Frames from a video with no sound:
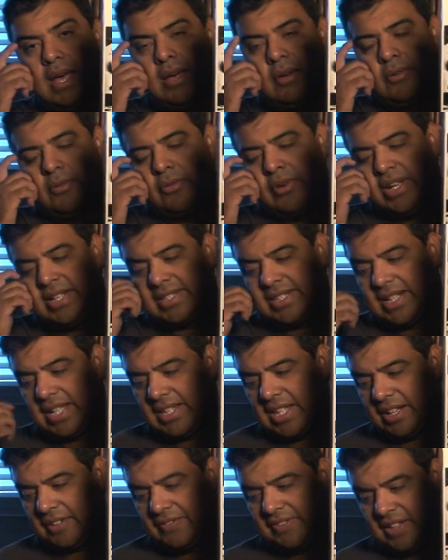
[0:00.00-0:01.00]

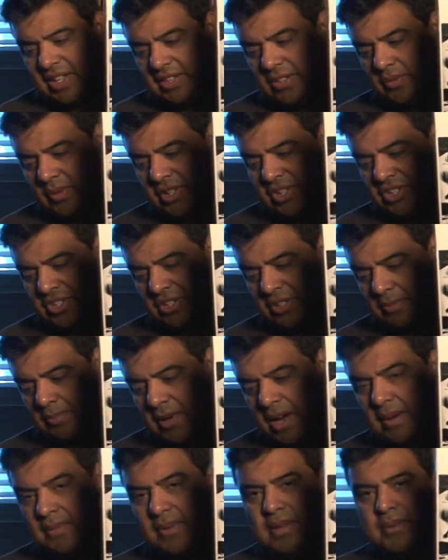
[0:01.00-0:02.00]
I like Flying the Windshield,
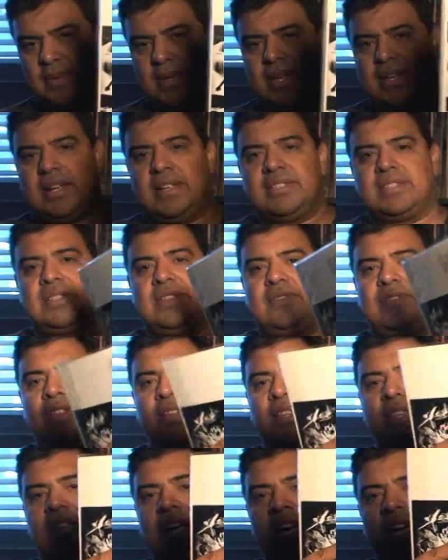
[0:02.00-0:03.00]
probably because of
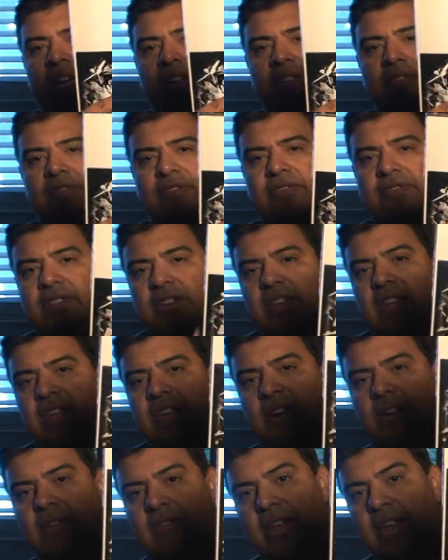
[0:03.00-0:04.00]
the live
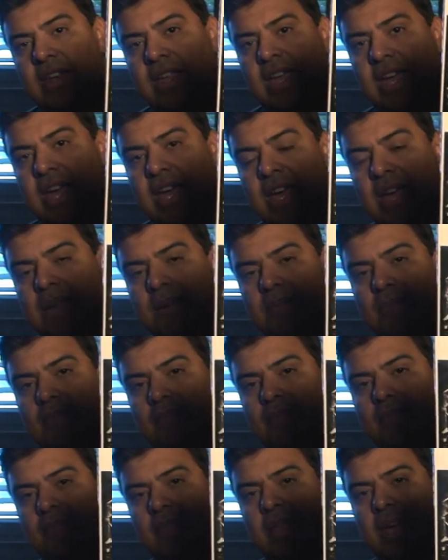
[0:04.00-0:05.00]
video that
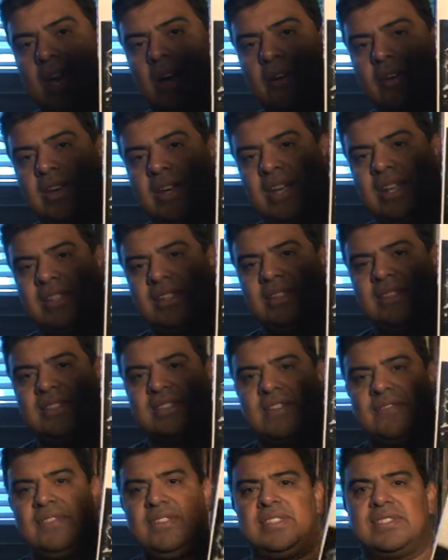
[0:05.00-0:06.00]
came out in
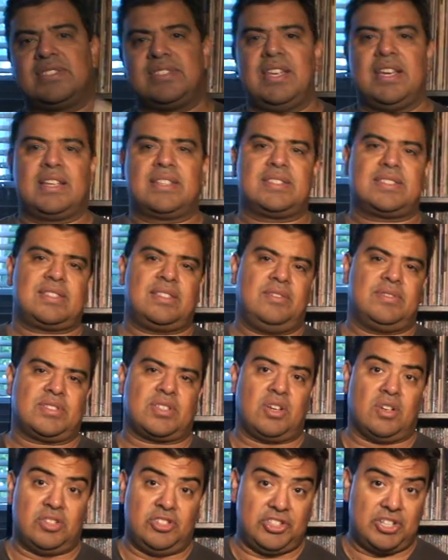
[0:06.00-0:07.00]
1976. It was
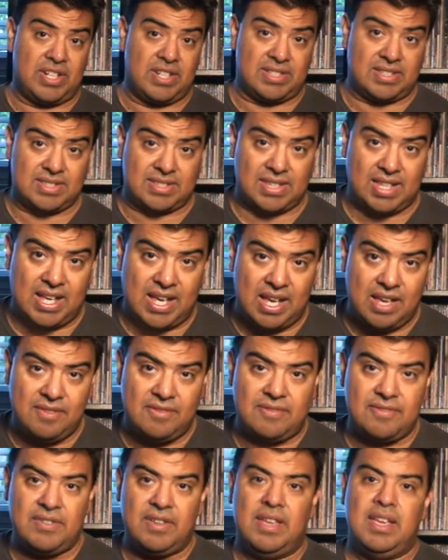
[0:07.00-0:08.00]
called Genesis
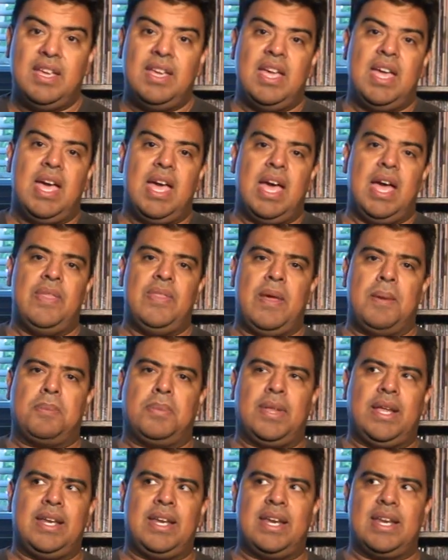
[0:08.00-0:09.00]
Live, and they
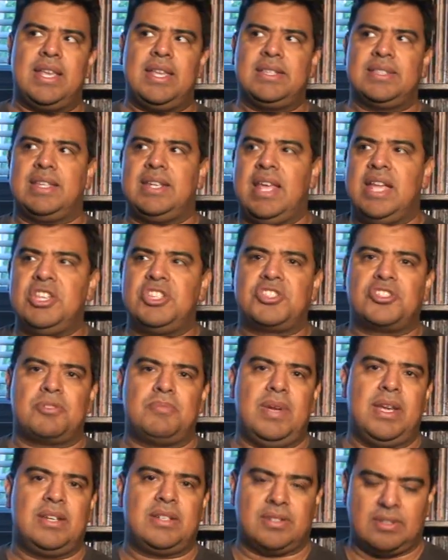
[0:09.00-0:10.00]
played it as an
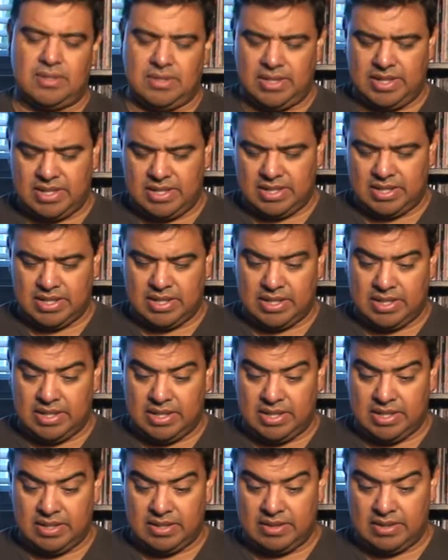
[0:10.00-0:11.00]
instrumental.
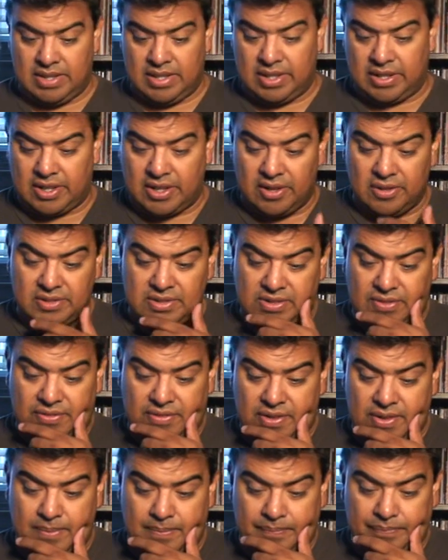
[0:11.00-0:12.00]
It goes
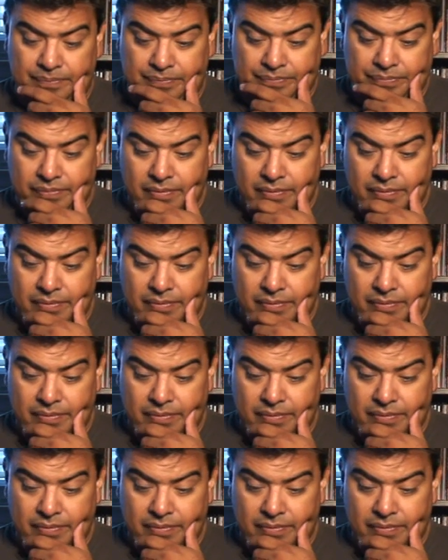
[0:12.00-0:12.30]
from,